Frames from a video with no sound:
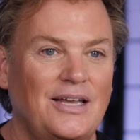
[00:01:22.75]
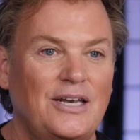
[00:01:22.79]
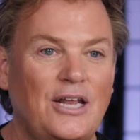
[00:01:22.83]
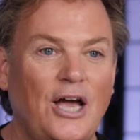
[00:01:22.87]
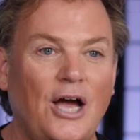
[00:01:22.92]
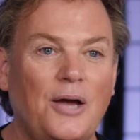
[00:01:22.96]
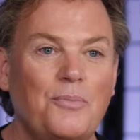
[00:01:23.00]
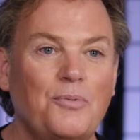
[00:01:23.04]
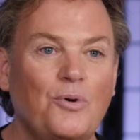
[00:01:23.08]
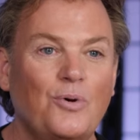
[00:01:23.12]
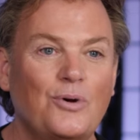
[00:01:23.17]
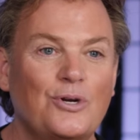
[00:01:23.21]

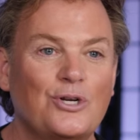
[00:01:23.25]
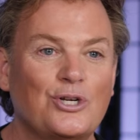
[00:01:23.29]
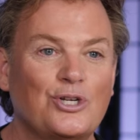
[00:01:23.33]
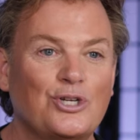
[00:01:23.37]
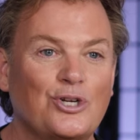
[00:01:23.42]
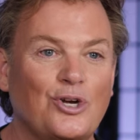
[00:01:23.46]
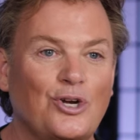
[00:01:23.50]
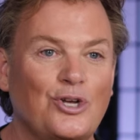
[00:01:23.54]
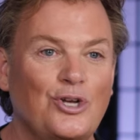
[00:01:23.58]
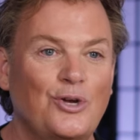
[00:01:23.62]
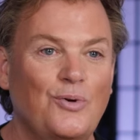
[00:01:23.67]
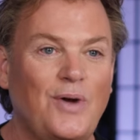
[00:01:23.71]
Now I'm going to
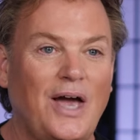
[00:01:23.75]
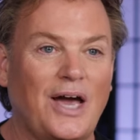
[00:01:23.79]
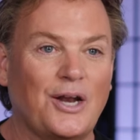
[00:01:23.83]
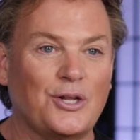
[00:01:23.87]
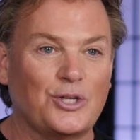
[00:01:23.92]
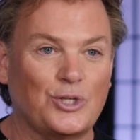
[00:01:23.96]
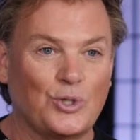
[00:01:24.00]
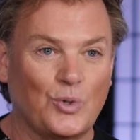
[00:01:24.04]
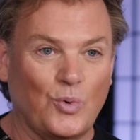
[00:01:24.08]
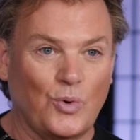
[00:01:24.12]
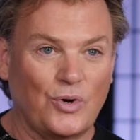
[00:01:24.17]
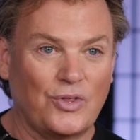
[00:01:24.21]
show you how
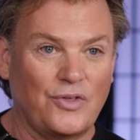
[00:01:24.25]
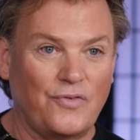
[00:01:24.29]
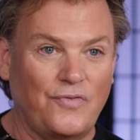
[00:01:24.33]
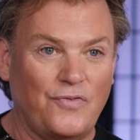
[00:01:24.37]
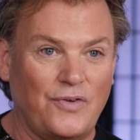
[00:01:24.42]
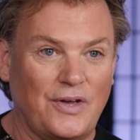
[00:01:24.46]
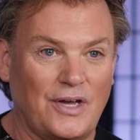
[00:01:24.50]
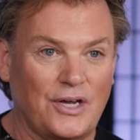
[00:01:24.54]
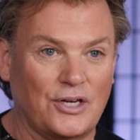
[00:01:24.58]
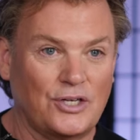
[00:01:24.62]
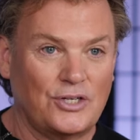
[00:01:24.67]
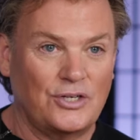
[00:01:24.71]
to score the
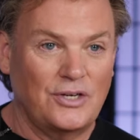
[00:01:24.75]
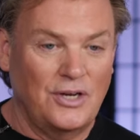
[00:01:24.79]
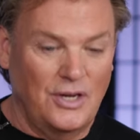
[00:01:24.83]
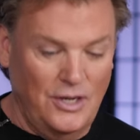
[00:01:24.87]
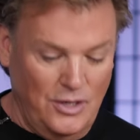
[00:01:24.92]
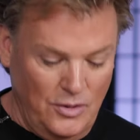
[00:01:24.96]
fish.